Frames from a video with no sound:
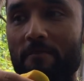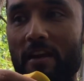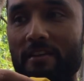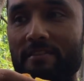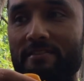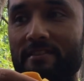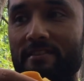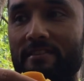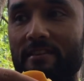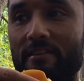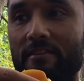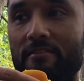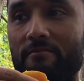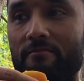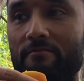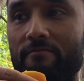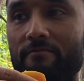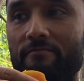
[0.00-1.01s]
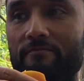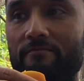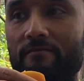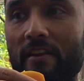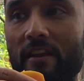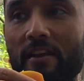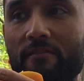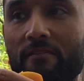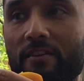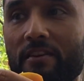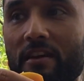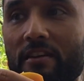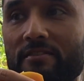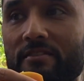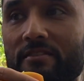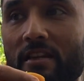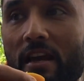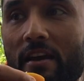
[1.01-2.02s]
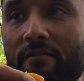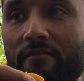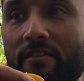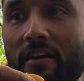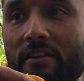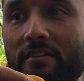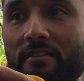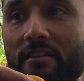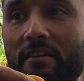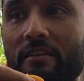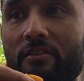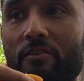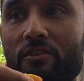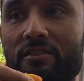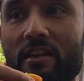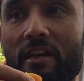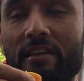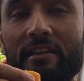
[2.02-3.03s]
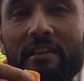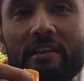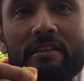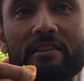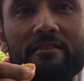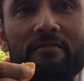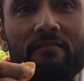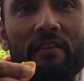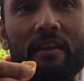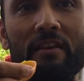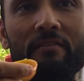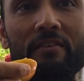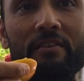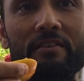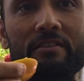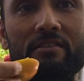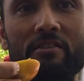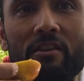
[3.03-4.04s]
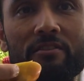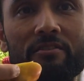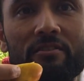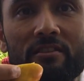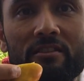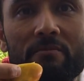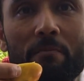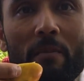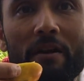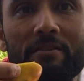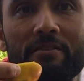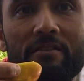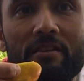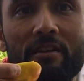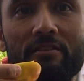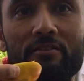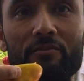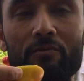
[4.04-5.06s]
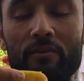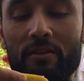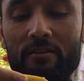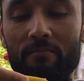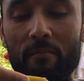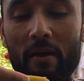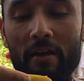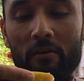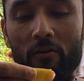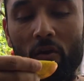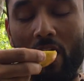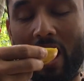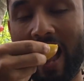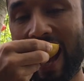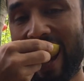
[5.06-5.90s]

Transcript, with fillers: acidic flavor doesn't have that Indo-Chinese flavor it's just a spicy and sweet mango